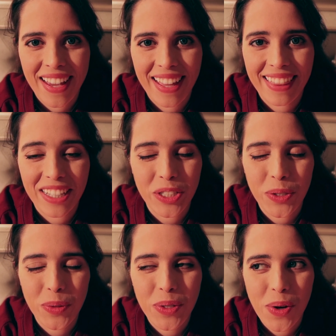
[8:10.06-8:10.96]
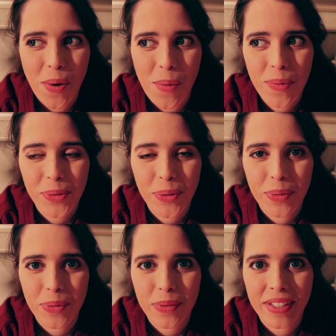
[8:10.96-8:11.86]
and let you know.
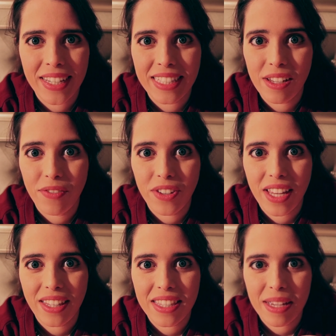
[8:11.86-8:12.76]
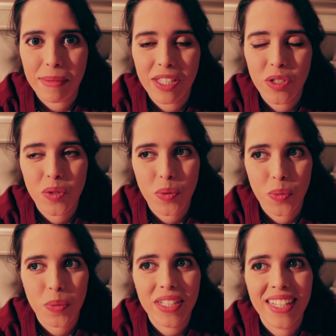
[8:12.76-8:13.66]
So heads up for that, that's coming
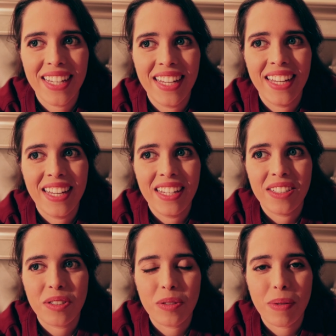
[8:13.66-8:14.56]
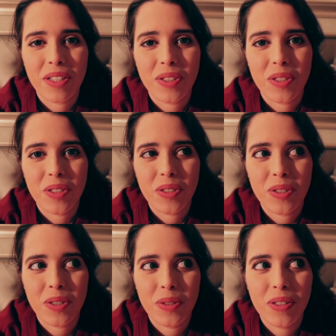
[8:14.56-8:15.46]
soon. So spend
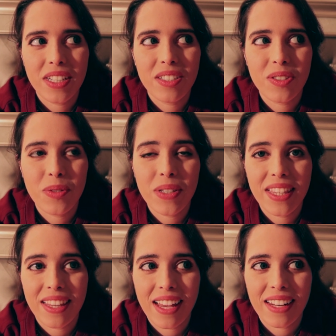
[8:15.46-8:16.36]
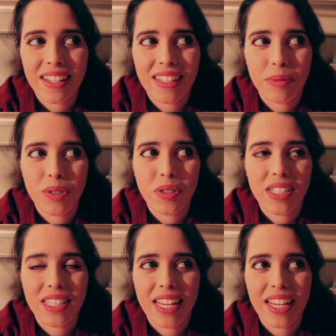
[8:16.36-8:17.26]
2 days doing that, and then we took
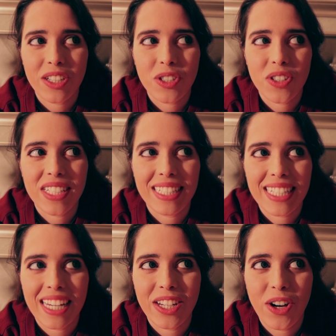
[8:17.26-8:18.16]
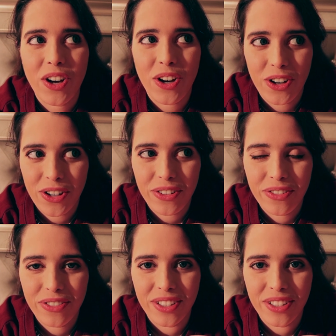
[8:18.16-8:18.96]
an extra day off.